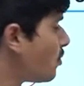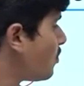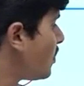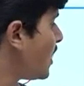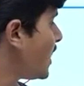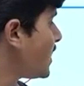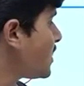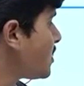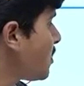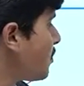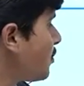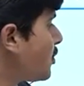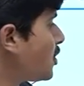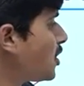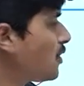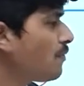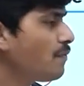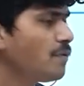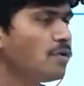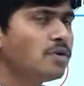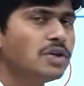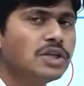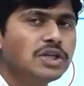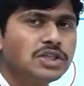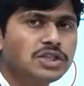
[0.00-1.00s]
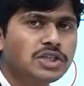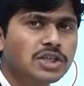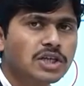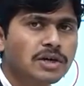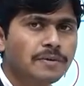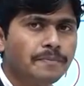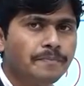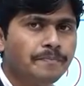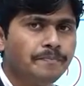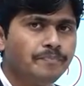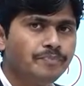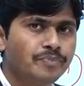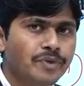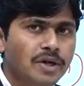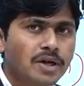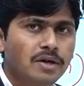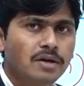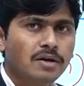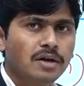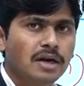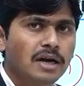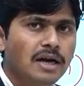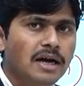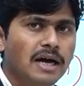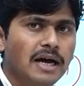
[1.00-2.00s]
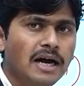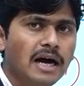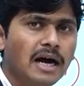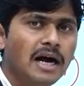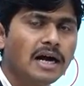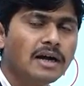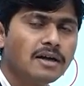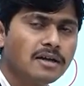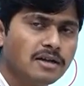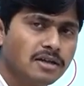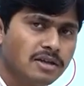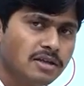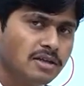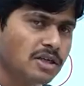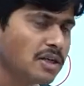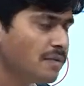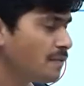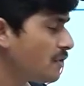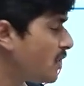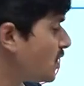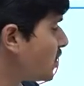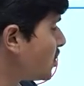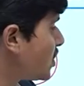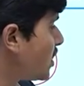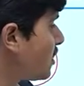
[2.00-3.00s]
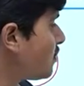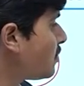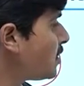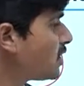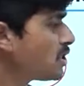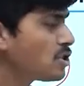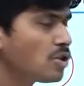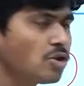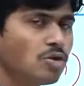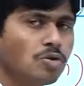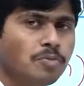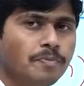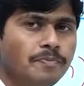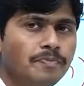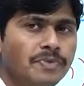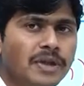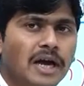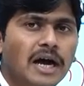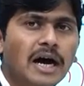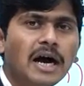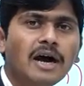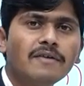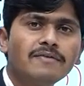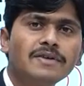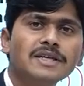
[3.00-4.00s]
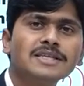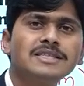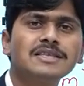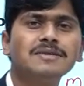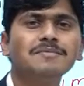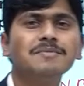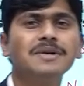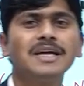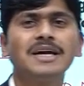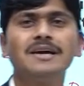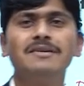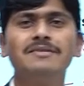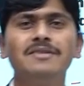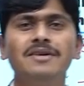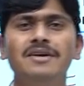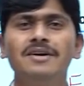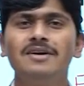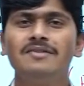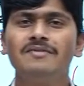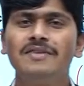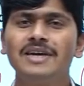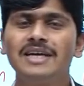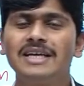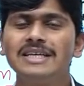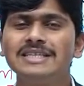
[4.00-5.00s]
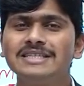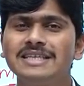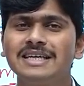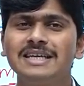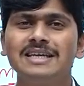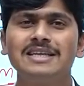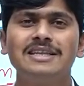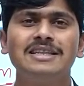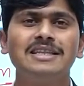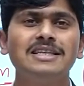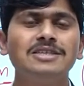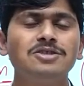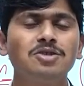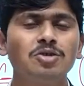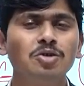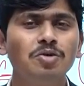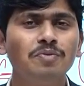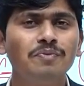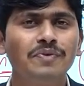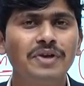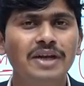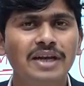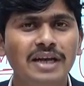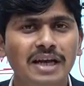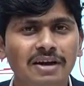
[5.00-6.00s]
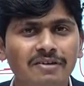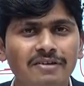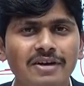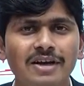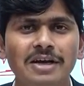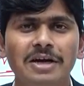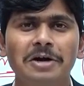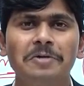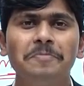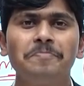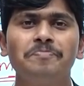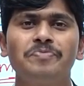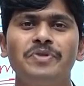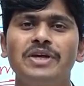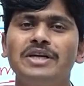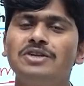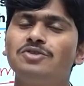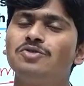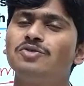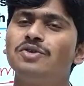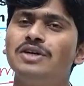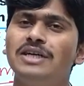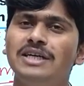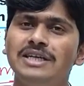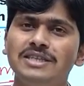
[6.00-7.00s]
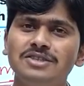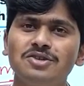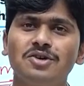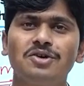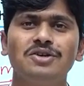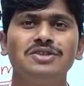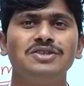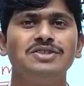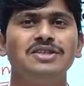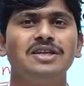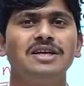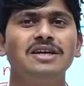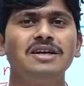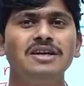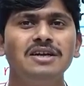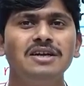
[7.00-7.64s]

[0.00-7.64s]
Let's suppose if you disturb this loop, after some time we can say this loop will never come to its original